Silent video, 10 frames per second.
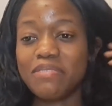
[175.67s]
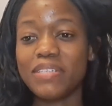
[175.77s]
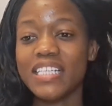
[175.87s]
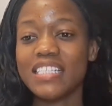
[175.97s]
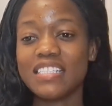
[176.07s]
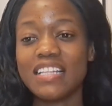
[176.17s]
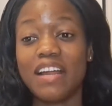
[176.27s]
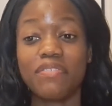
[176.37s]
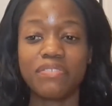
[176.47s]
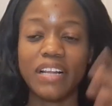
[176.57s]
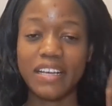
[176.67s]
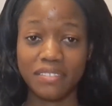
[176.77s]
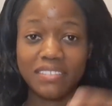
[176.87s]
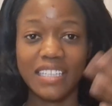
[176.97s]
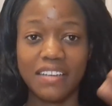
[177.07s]
because that I've
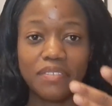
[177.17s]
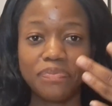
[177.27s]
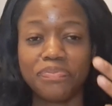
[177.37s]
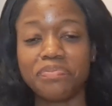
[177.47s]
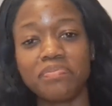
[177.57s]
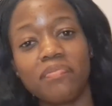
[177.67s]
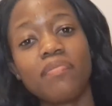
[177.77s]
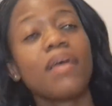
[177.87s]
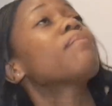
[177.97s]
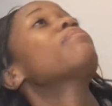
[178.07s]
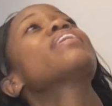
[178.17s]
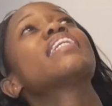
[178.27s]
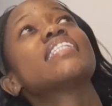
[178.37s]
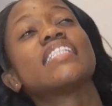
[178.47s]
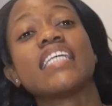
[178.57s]
like done,
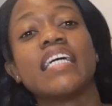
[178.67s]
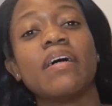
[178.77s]
because